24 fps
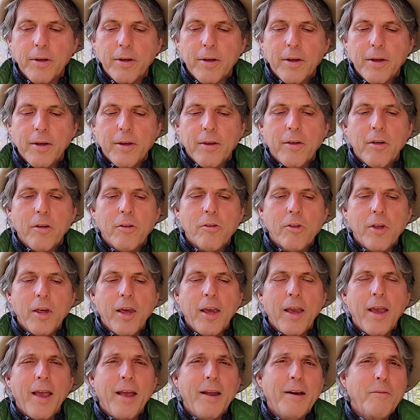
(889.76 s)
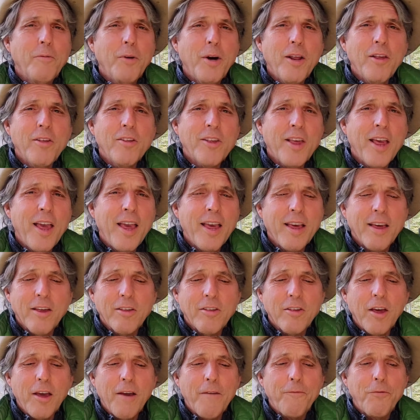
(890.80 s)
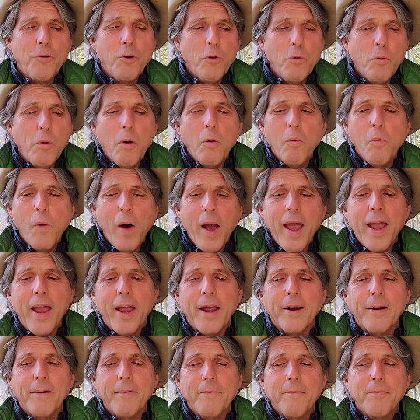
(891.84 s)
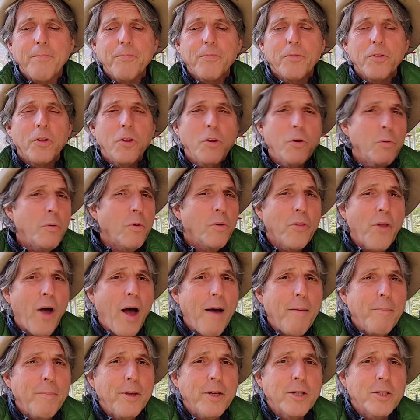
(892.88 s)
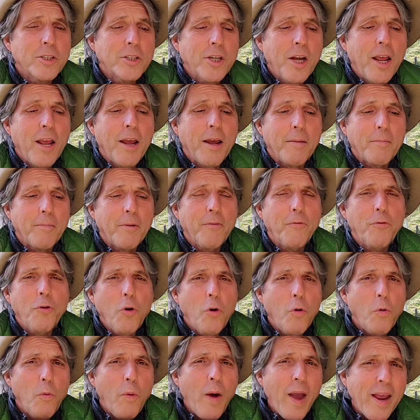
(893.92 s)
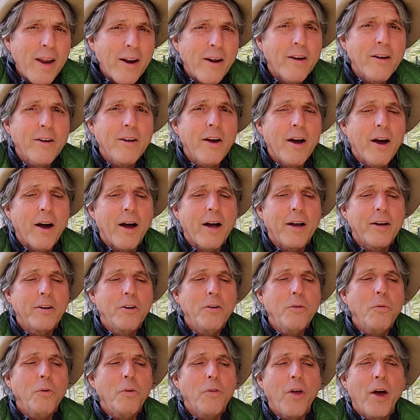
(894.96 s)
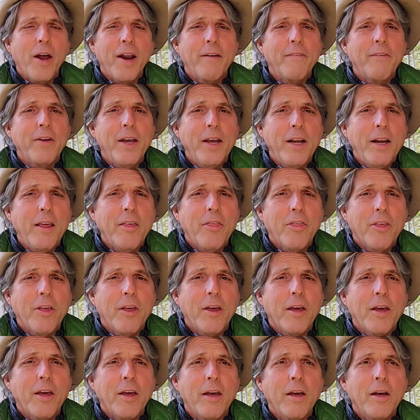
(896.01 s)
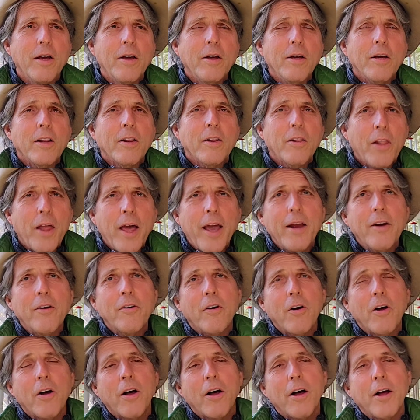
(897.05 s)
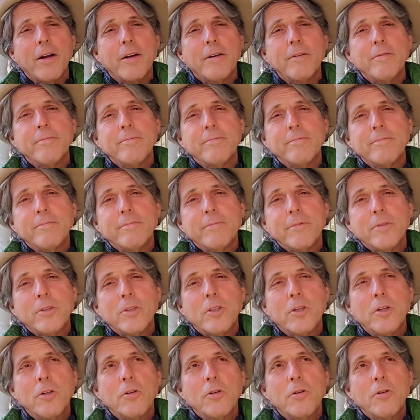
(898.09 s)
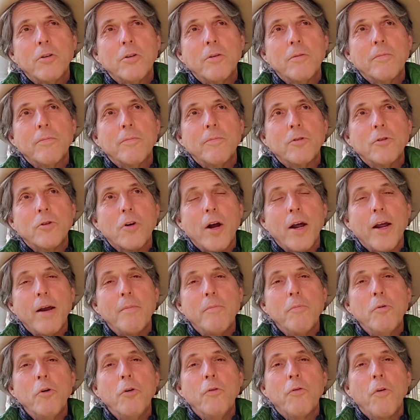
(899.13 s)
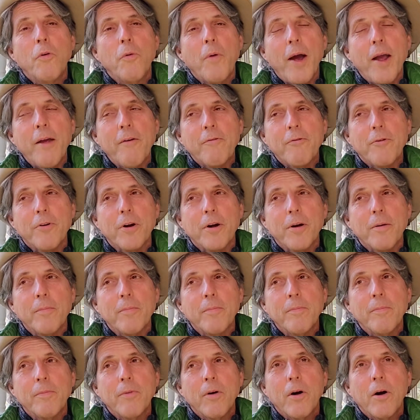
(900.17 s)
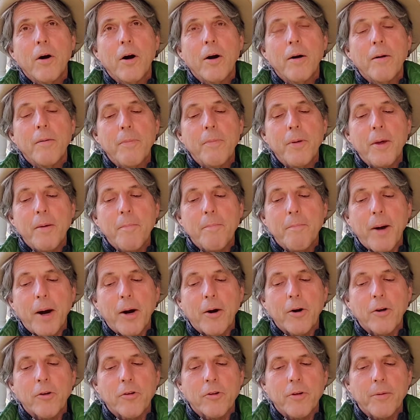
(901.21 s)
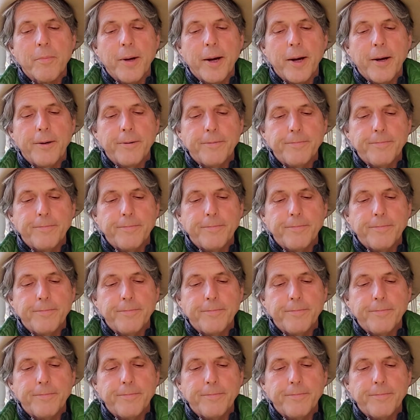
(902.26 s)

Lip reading: You see, and what he's saying is, if you will wait, you will not be ashamed. If you will wait on God, you will not have anything later on to try and move away from or to be embarrassed about.